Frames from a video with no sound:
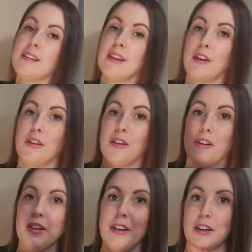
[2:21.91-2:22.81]

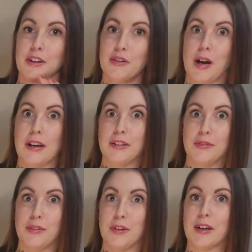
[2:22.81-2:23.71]
subtle,
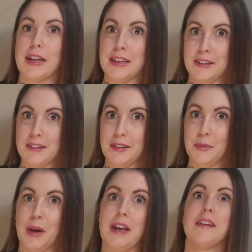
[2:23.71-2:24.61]
attractive look and easy
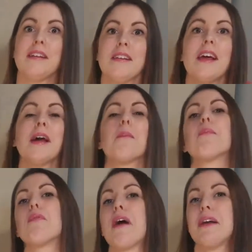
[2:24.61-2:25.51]
way to like
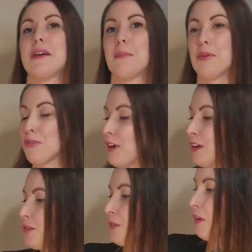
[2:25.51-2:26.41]
brighten up your face for